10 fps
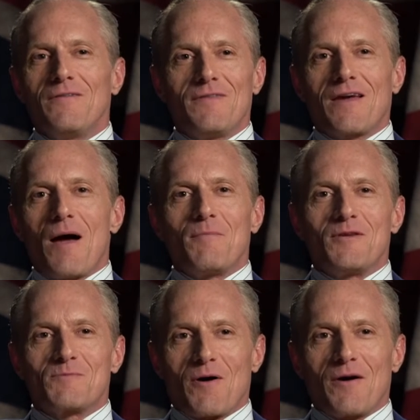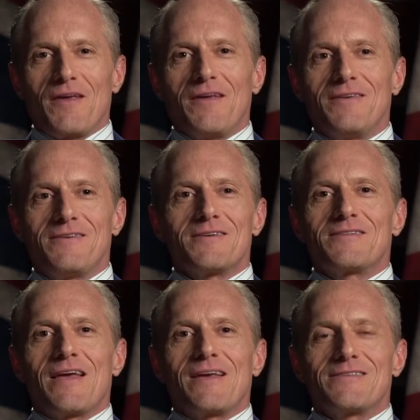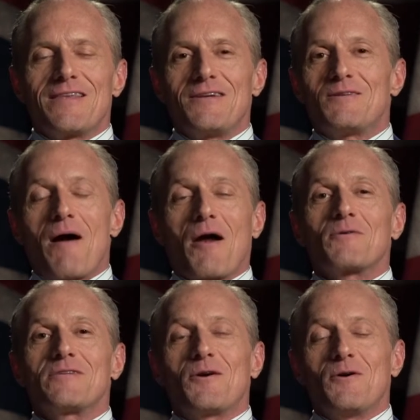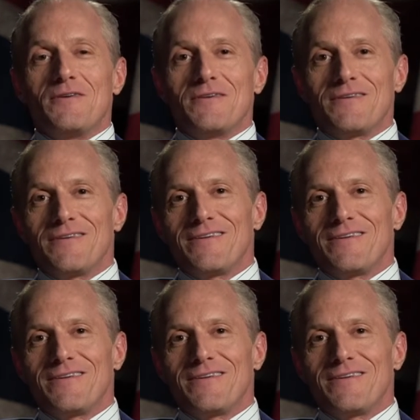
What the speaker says: the Communist Party does things that a democracy couldn't.